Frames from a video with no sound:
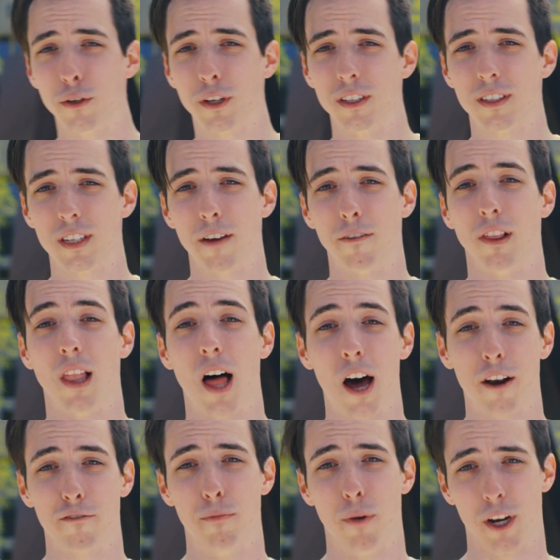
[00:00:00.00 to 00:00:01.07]
that you can save a
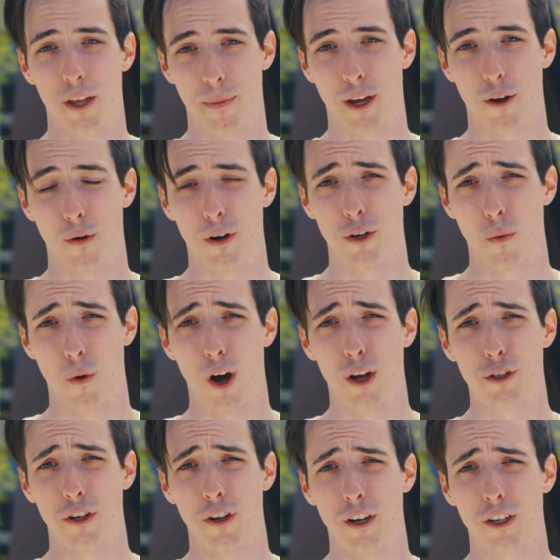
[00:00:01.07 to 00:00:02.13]
lot of money by going to
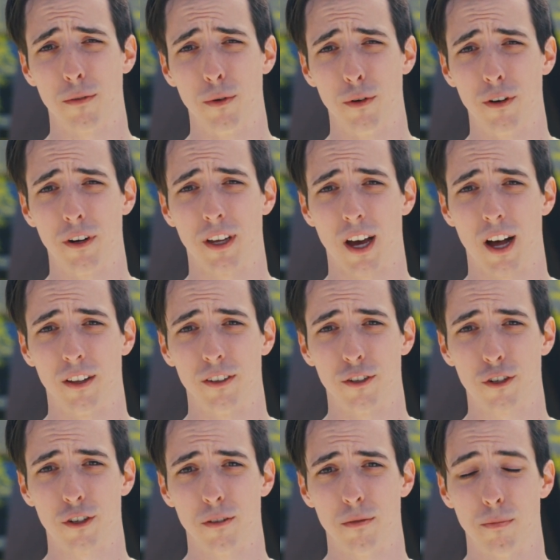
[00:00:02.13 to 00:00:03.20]
Washtenaw Community
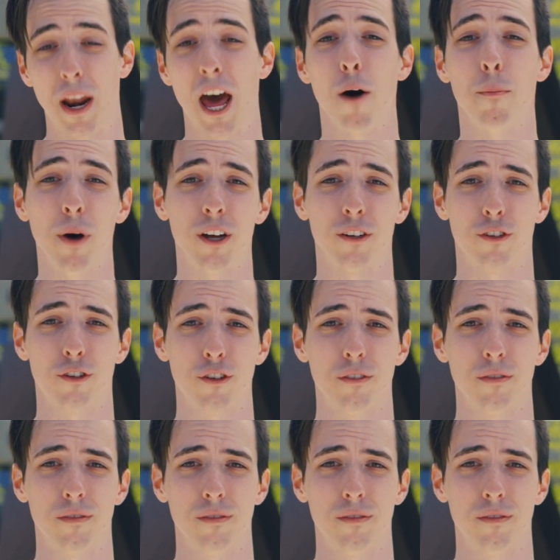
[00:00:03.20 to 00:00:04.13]
College, but how much?